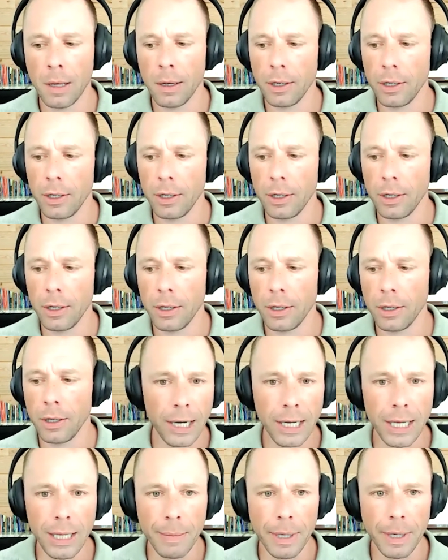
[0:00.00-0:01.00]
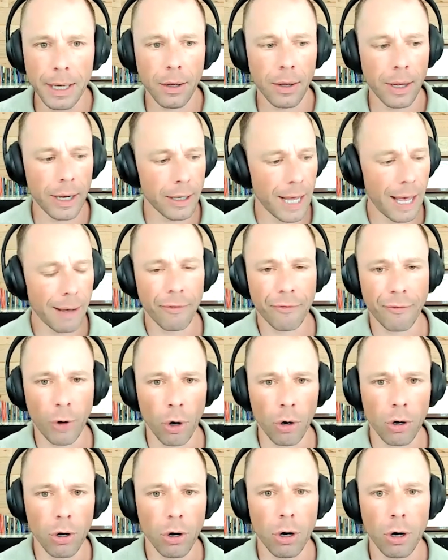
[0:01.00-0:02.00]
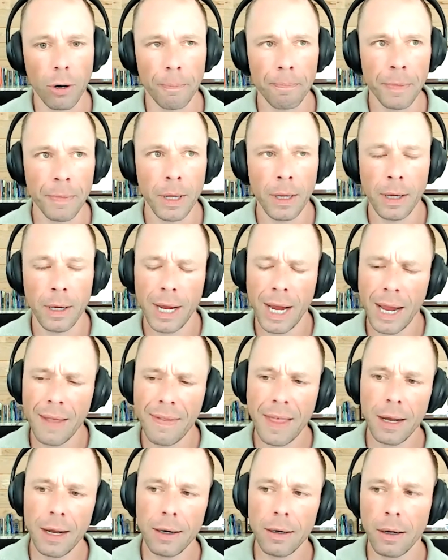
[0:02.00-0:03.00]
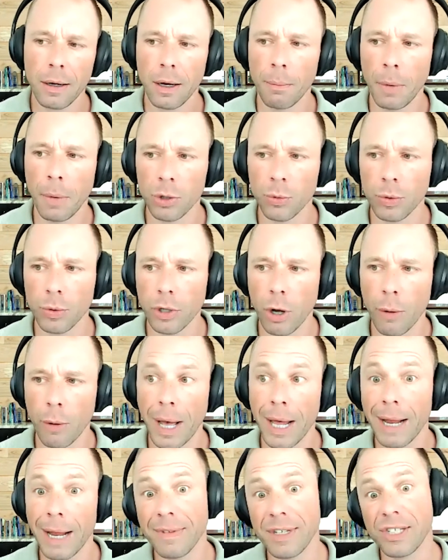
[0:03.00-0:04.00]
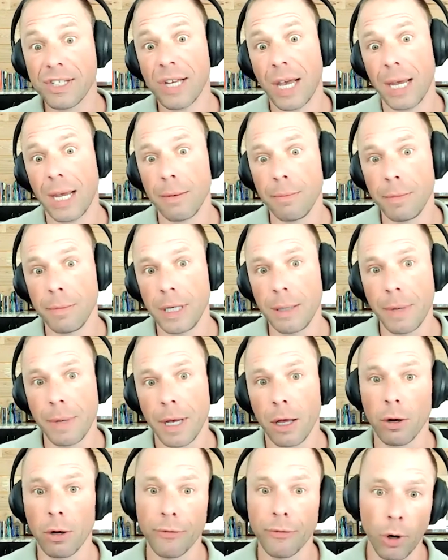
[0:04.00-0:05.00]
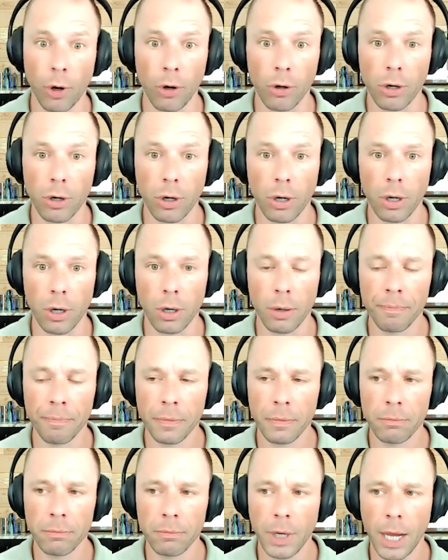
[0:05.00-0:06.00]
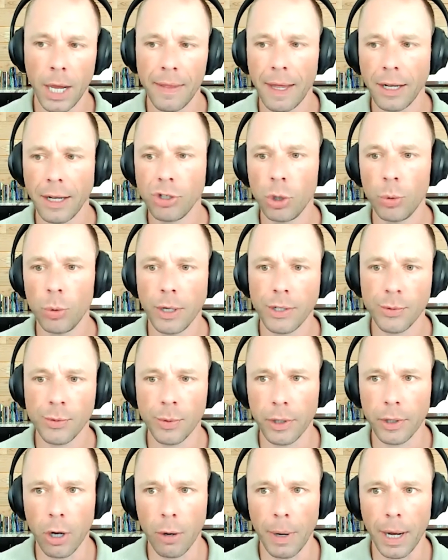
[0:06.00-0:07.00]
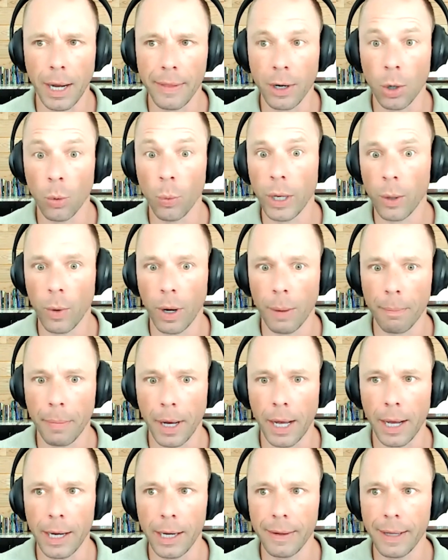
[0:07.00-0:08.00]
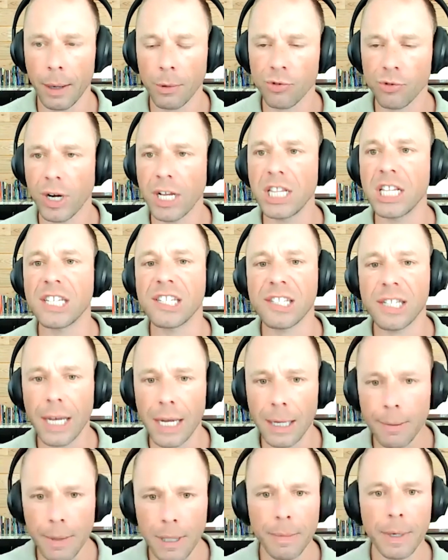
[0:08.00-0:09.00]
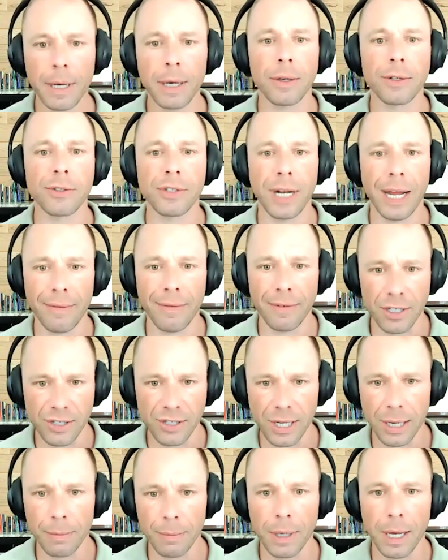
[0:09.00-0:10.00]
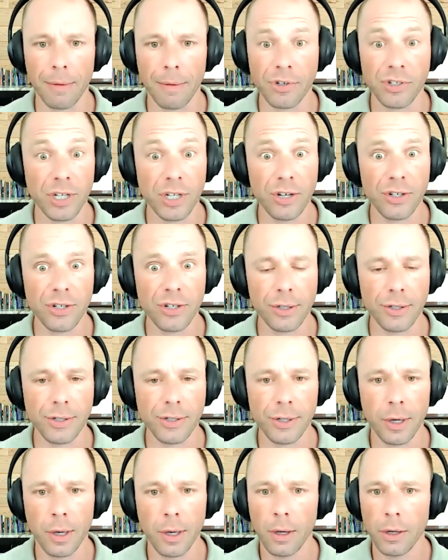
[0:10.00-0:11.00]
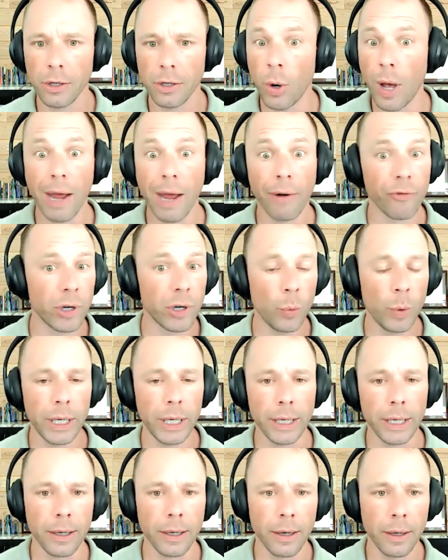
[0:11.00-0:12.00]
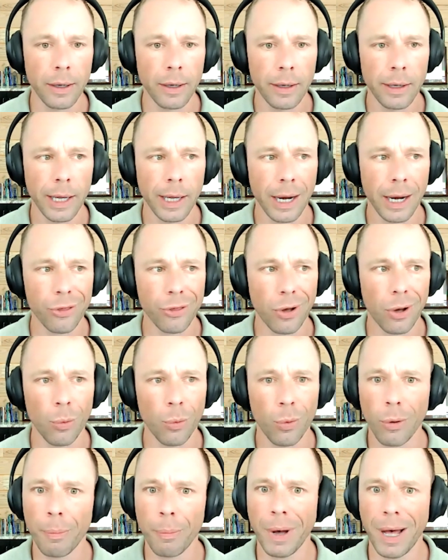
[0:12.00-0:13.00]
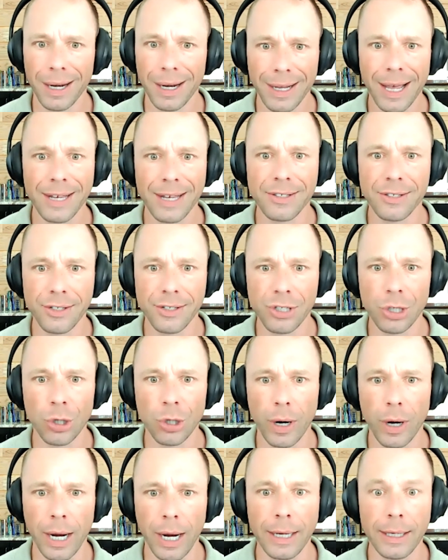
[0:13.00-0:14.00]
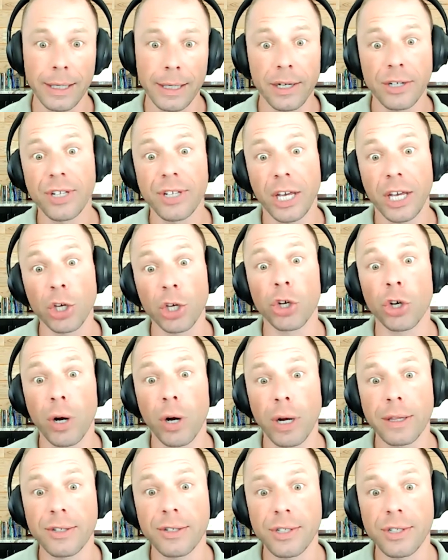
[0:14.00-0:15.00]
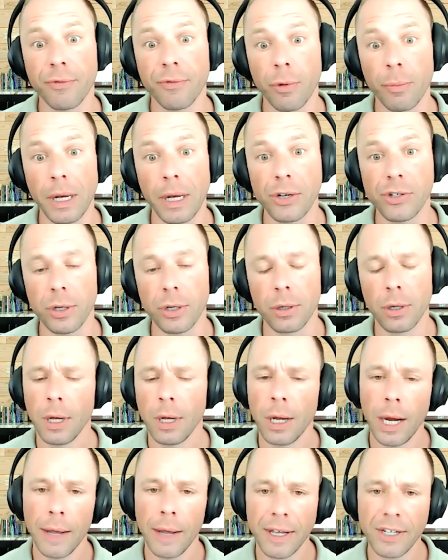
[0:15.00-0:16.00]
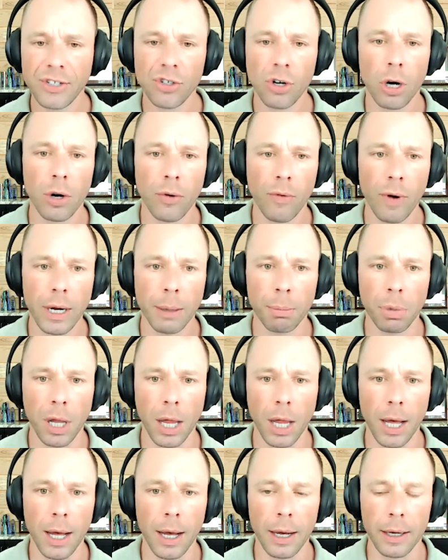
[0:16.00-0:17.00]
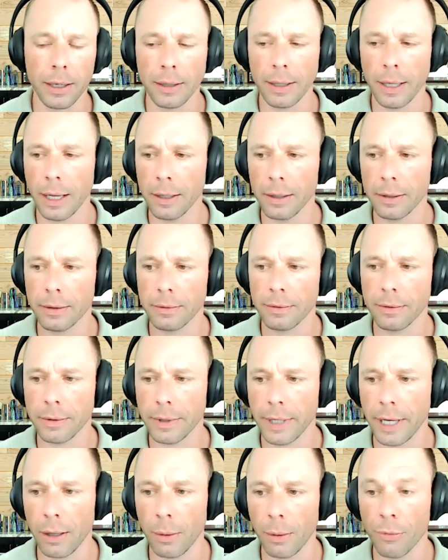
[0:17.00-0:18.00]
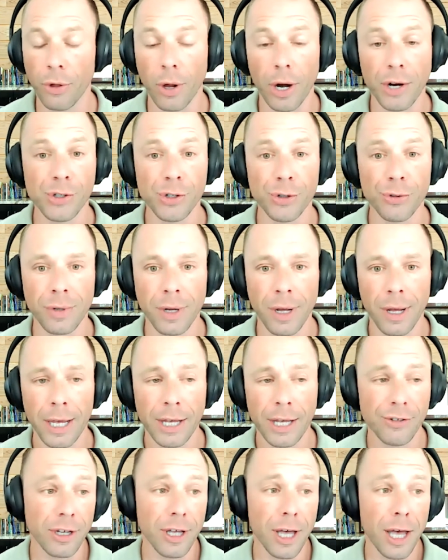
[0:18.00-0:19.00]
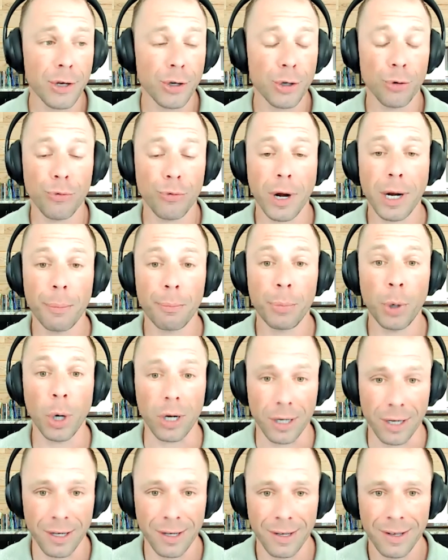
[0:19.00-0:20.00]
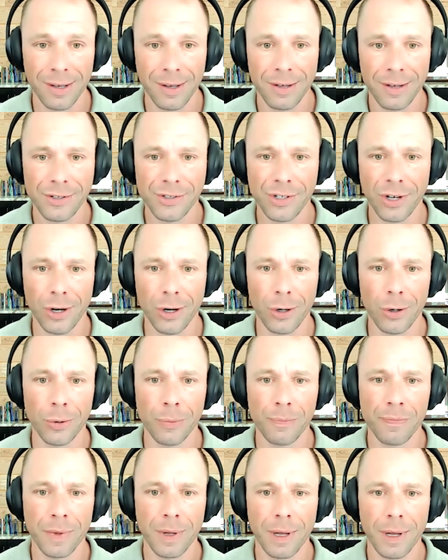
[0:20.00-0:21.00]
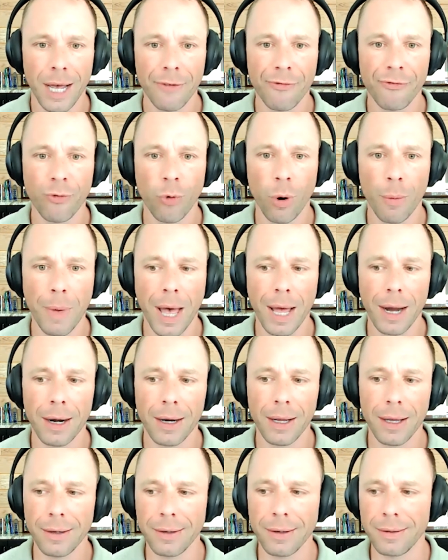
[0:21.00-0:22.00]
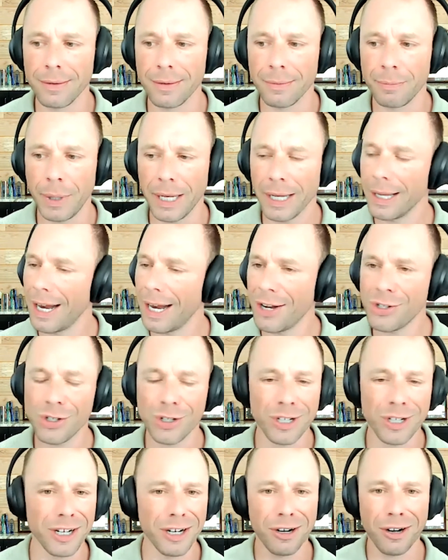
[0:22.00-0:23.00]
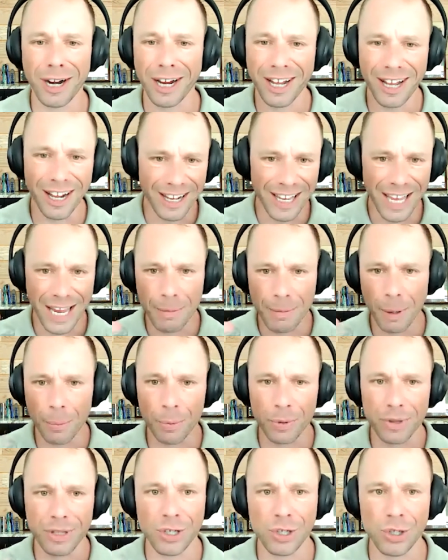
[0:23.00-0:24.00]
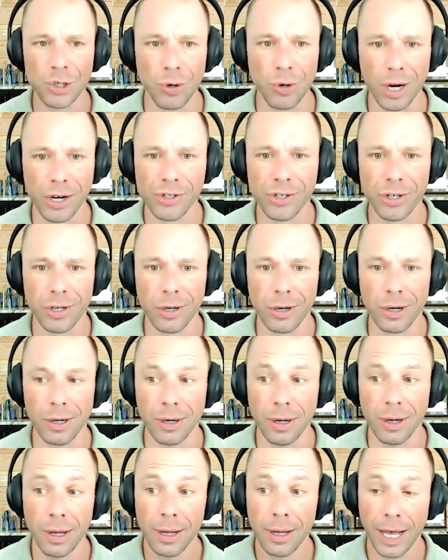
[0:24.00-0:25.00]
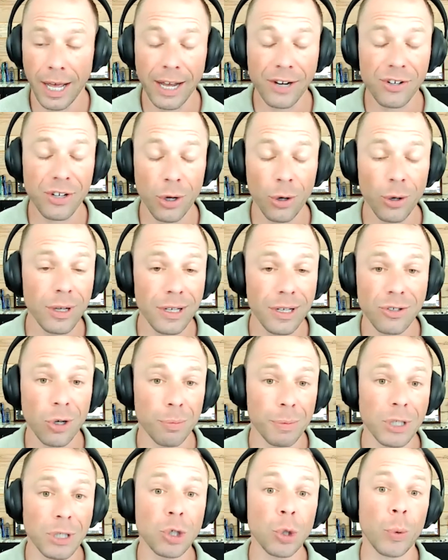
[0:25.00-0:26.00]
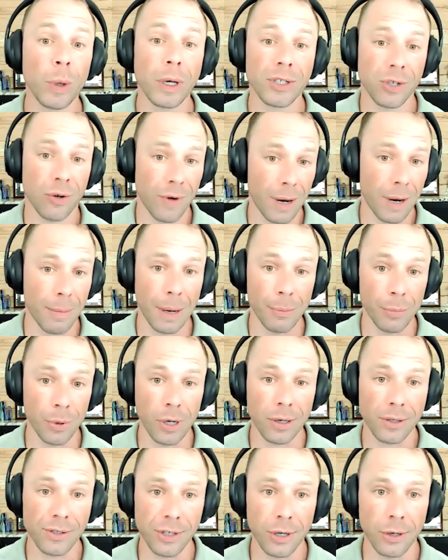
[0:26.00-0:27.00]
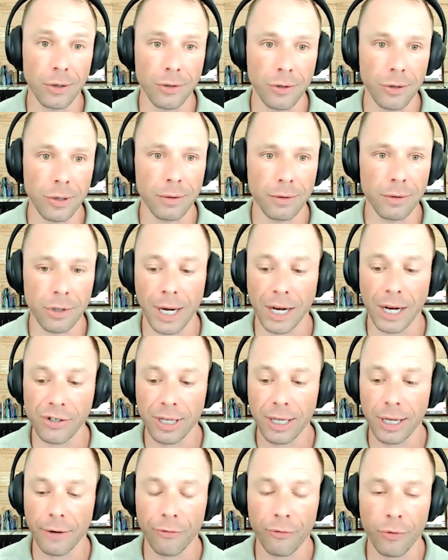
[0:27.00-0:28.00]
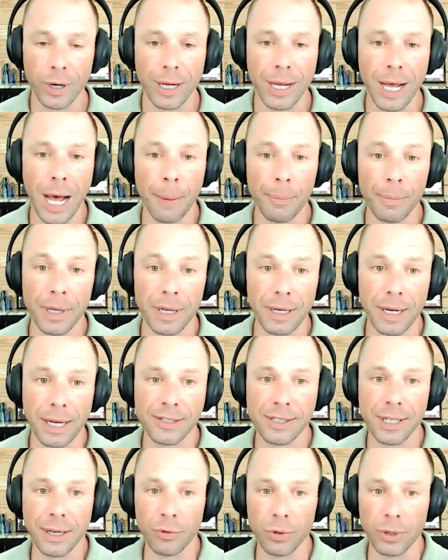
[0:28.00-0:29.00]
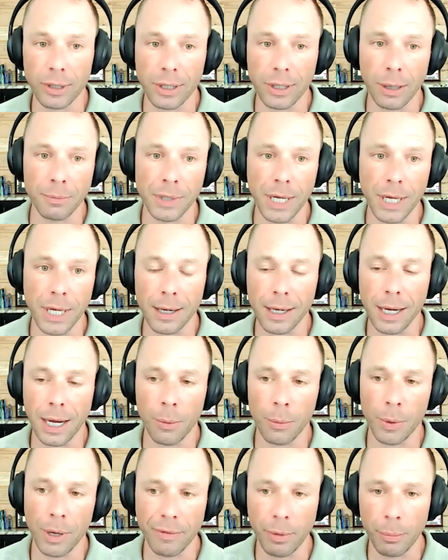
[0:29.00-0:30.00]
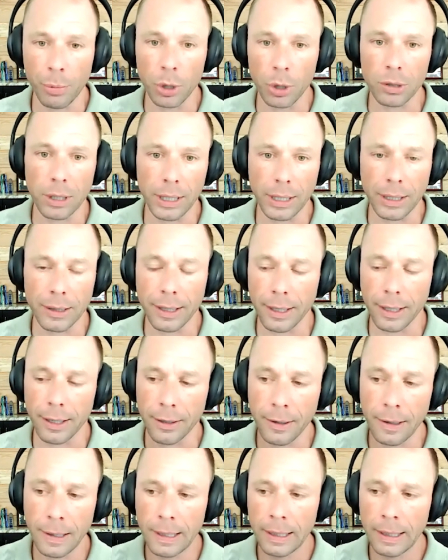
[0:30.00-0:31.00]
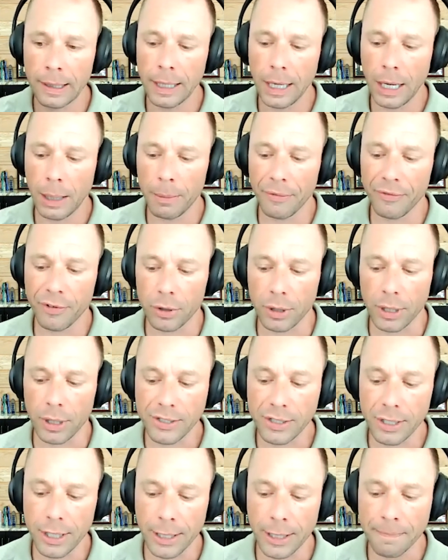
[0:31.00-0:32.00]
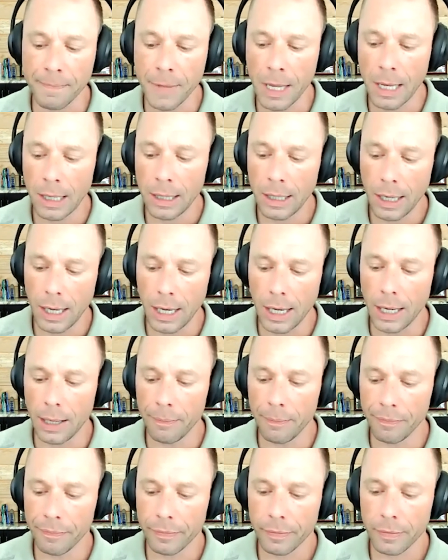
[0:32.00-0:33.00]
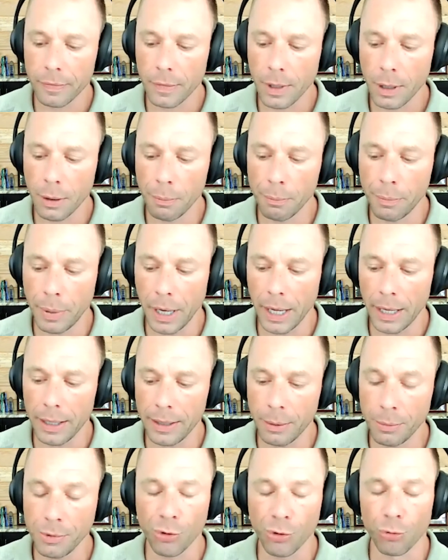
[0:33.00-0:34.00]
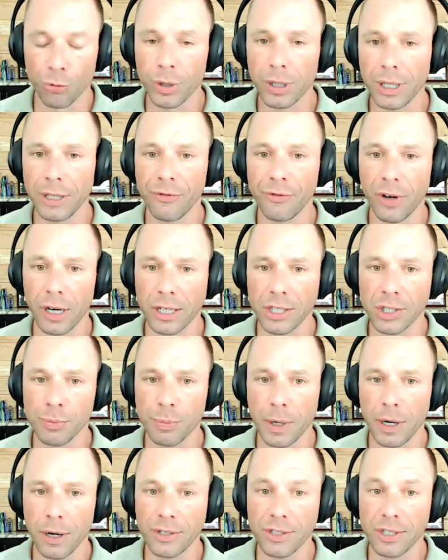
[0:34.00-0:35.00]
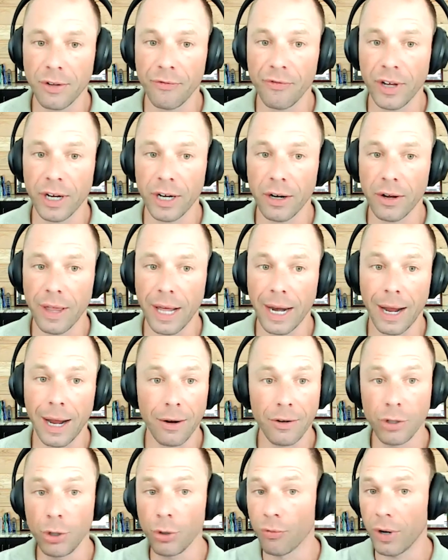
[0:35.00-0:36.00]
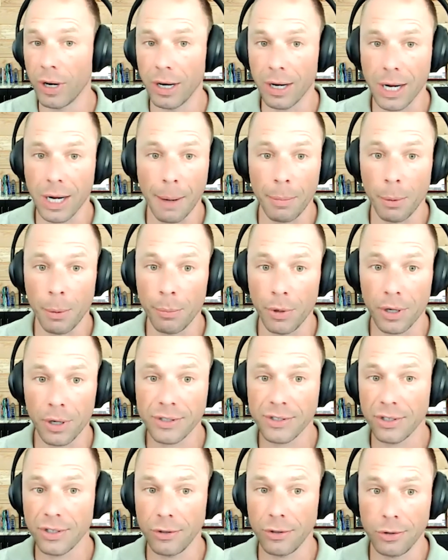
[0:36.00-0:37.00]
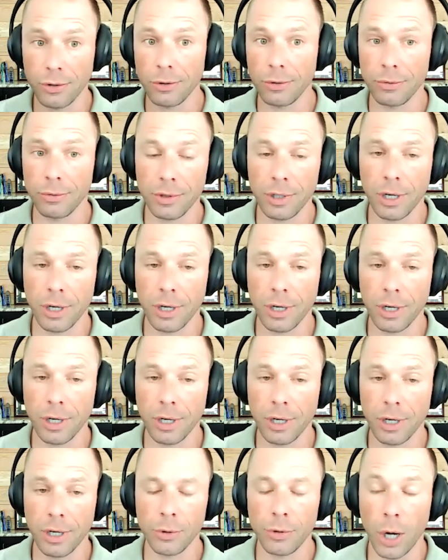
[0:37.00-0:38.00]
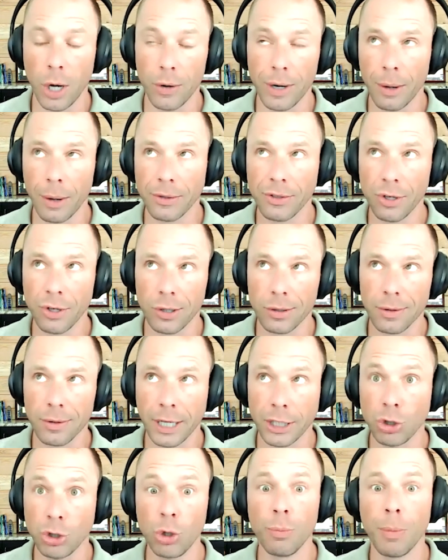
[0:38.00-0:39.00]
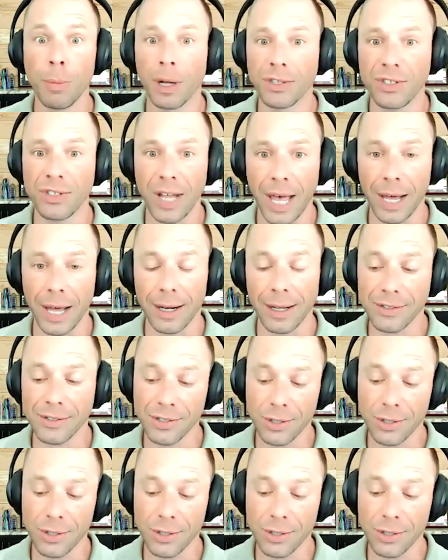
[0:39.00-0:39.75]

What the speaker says: So I'd write an email, I'd have a phone call, and then a month would go by. I'd have the same email or phone call. And then 2 weeks would go by. Then a week went by. And then I was writing the same emails and having the same conversations, every week. And I thought, well, podcast is a great idea because I can curate this information. And I started to write a blog. And then Caleb thought he's like, you could write a book. So I formatted it, and being an engineer, I kind of came up with this structure, and it took me 2 weeks to write my book. So you actually get a free copy at nextlevelincome.com. We have a book link there if you're listening. But it was a really fun experience to figure that out. And you've written a couple books, so now it took like 2 months to edit.